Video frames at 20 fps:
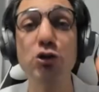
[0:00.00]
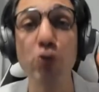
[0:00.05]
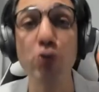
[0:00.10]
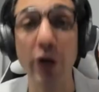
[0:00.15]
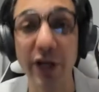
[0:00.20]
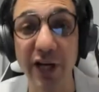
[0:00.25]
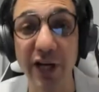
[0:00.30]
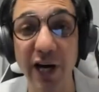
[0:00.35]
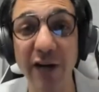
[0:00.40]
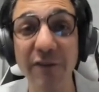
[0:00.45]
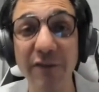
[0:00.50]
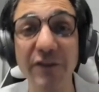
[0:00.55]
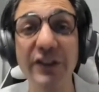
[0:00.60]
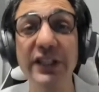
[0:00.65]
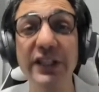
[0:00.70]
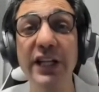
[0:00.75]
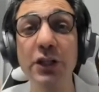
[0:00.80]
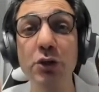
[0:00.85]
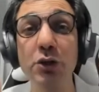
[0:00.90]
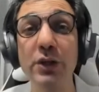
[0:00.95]
you are
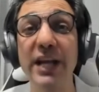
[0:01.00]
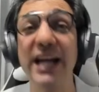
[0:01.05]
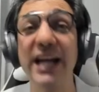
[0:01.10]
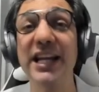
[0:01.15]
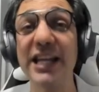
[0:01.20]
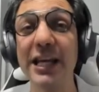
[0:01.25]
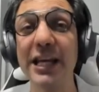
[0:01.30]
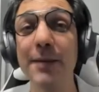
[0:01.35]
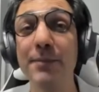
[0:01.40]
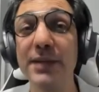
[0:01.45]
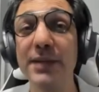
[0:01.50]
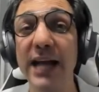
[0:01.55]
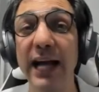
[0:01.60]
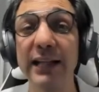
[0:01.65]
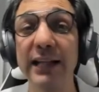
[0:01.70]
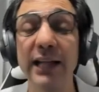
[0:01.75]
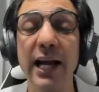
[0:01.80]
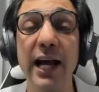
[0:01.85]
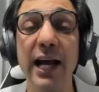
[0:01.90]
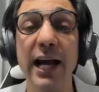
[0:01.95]
confident you can keep
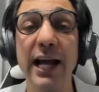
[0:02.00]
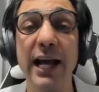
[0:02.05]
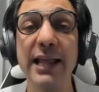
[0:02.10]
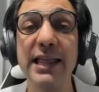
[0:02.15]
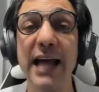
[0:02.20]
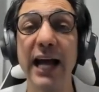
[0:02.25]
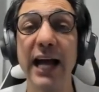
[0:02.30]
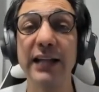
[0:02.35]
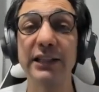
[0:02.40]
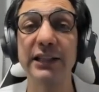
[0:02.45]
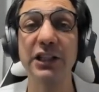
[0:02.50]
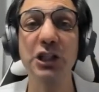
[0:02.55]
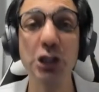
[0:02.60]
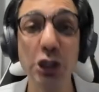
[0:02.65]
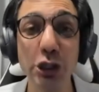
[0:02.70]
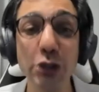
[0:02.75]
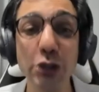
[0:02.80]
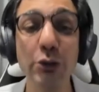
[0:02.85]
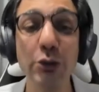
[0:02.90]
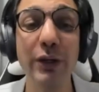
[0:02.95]
that in that
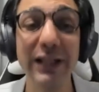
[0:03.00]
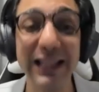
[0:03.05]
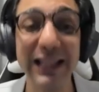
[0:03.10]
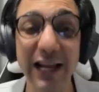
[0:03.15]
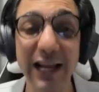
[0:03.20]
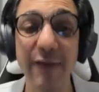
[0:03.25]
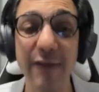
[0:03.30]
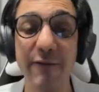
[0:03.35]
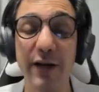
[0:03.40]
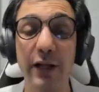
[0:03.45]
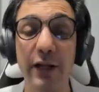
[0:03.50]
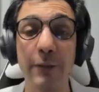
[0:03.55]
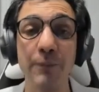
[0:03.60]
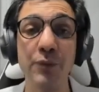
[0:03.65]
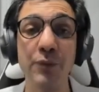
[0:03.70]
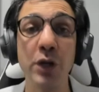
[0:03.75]
new level.